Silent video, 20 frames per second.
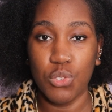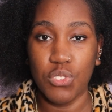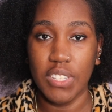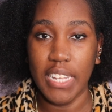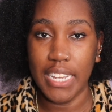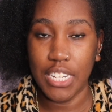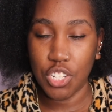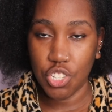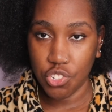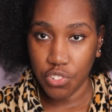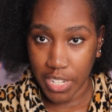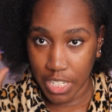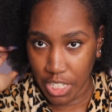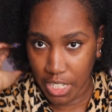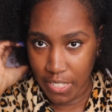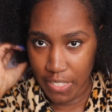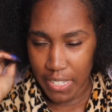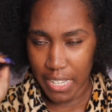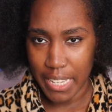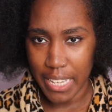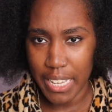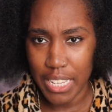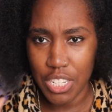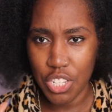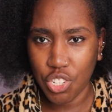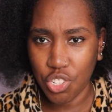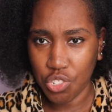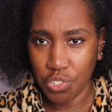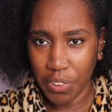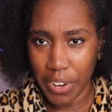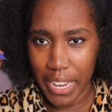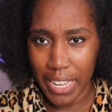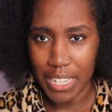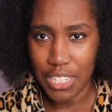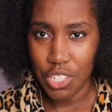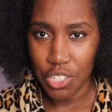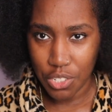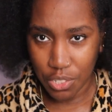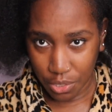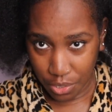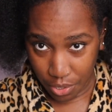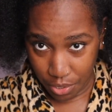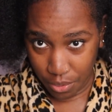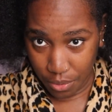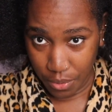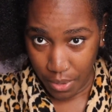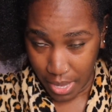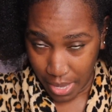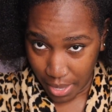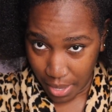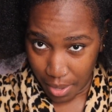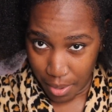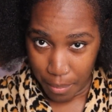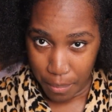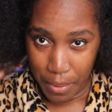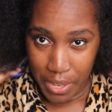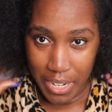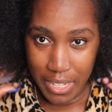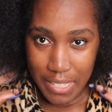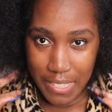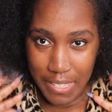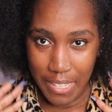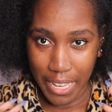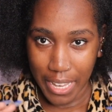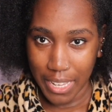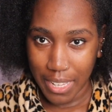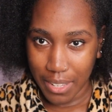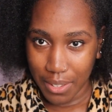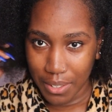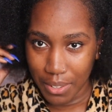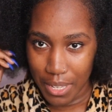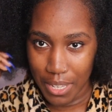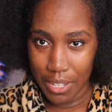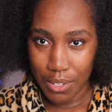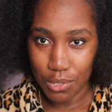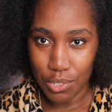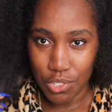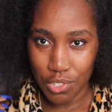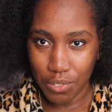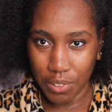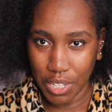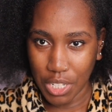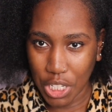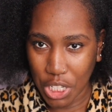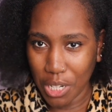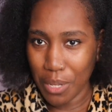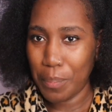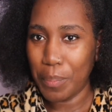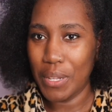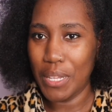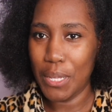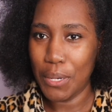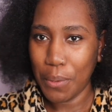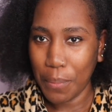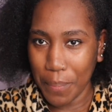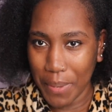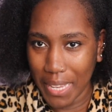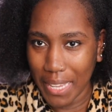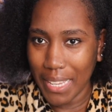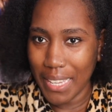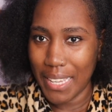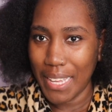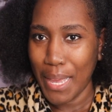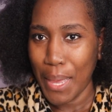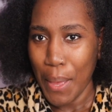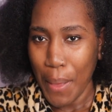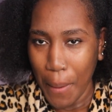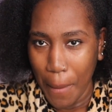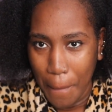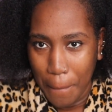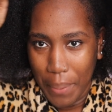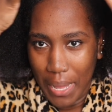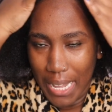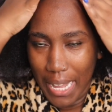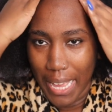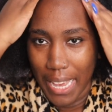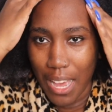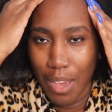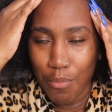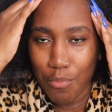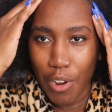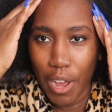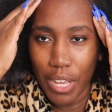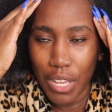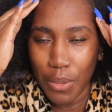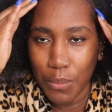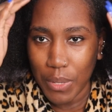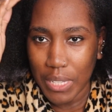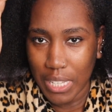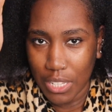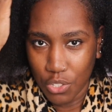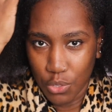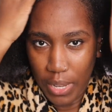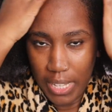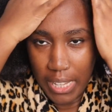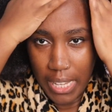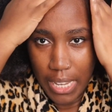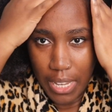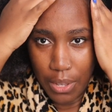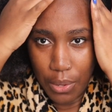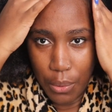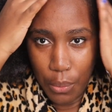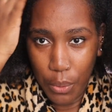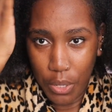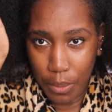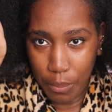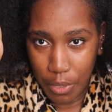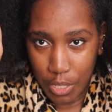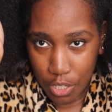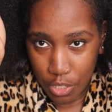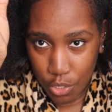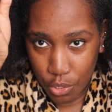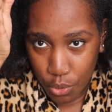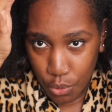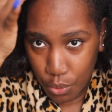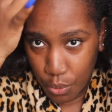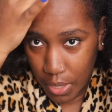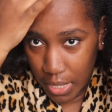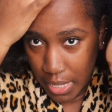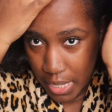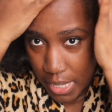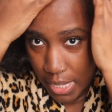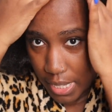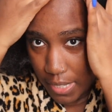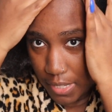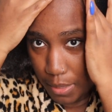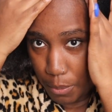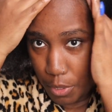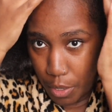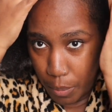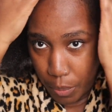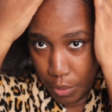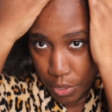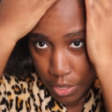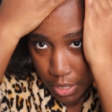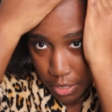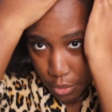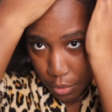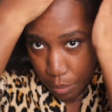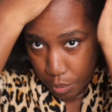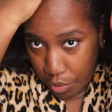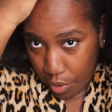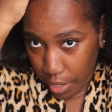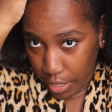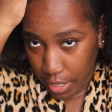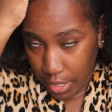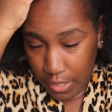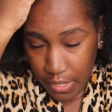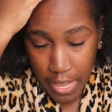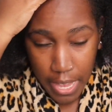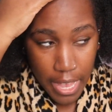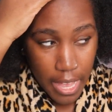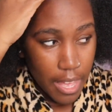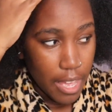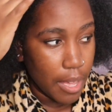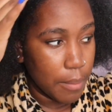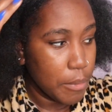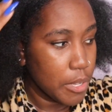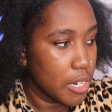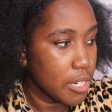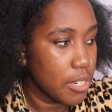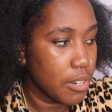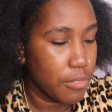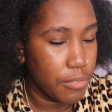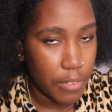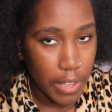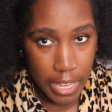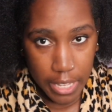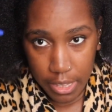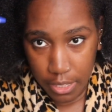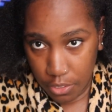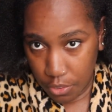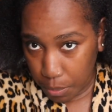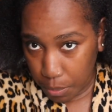stay stretched, because like it's stretched, you know, but it's like it'll scrunch up a little bit. But like I'm rocking with this, so I think what I'm gonna do is I'm gonna put a little product. I'm gonna define this